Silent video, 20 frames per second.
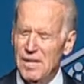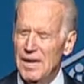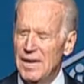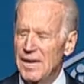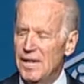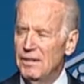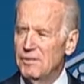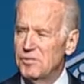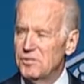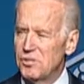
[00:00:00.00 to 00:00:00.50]

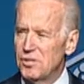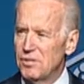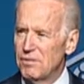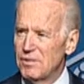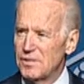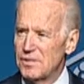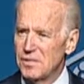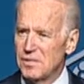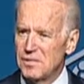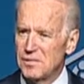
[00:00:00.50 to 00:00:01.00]
health
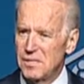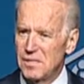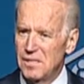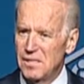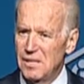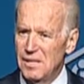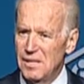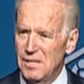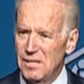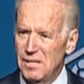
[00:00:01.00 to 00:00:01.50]
services
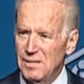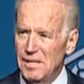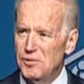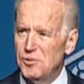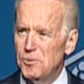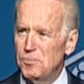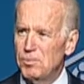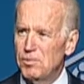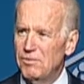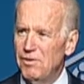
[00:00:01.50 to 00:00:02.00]
that
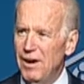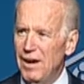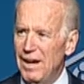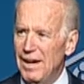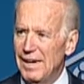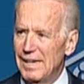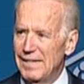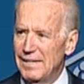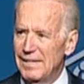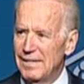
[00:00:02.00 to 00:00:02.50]
you
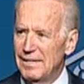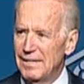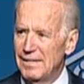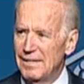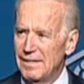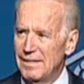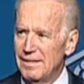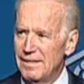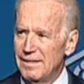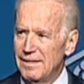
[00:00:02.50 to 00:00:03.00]
provide.
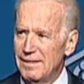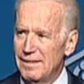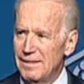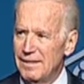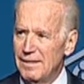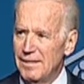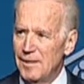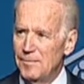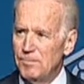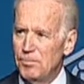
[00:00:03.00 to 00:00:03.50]

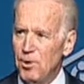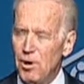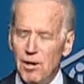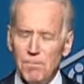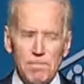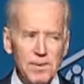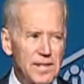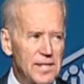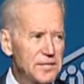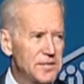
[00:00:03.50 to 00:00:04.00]
In
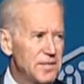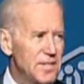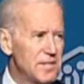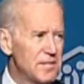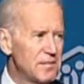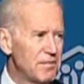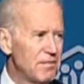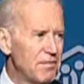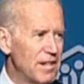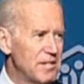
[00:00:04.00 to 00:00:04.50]
part because these
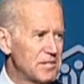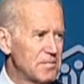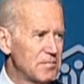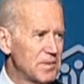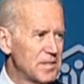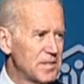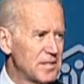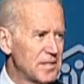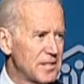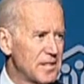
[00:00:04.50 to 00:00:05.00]

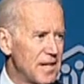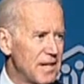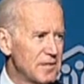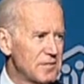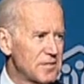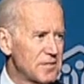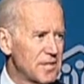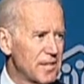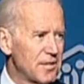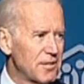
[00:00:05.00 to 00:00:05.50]
investments in health
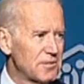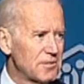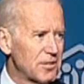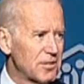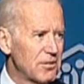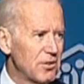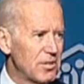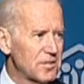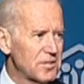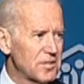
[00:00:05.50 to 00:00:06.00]
centers
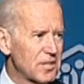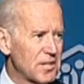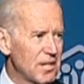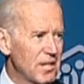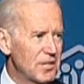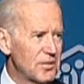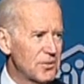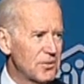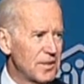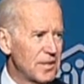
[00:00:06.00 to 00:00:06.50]
across the
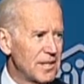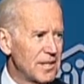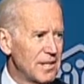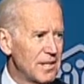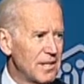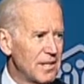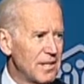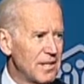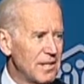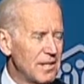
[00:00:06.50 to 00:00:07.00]
country,
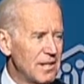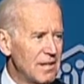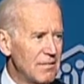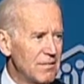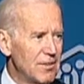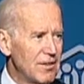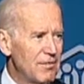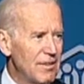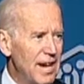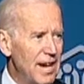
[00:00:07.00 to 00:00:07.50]

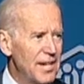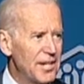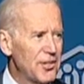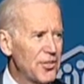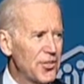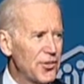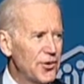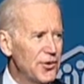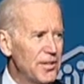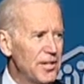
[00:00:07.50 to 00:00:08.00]
you've added
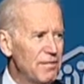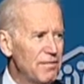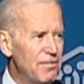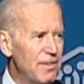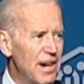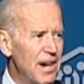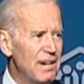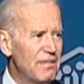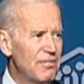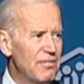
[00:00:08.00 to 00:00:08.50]

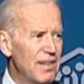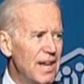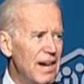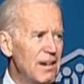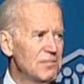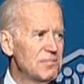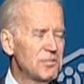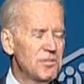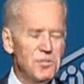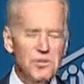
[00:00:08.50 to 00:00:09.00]

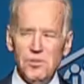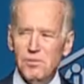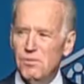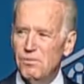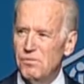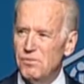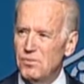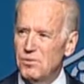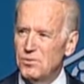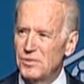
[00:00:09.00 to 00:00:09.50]
35,000 new
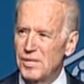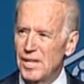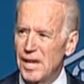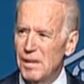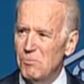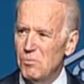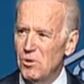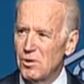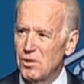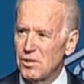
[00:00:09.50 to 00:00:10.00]

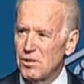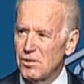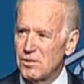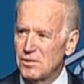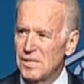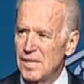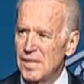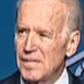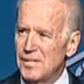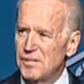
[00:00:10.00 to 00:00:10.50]
full-time workers.
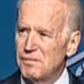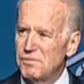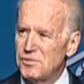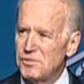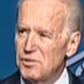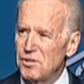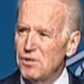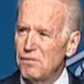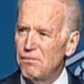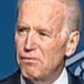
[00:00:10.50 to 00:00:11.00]
You've
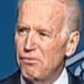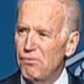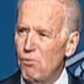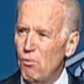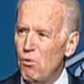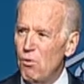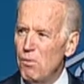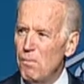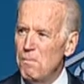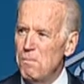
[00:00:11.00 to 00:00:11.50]
served
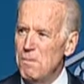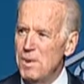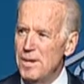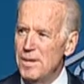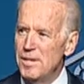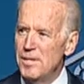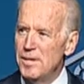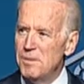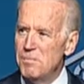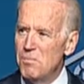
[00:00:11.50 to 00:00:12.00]
4
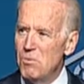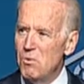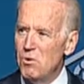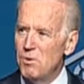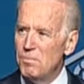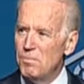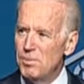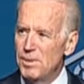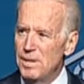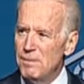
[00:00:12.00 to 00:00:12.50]
million
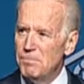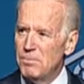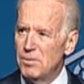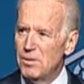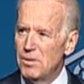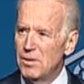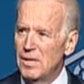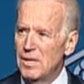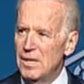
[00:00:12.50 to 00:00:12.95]
more people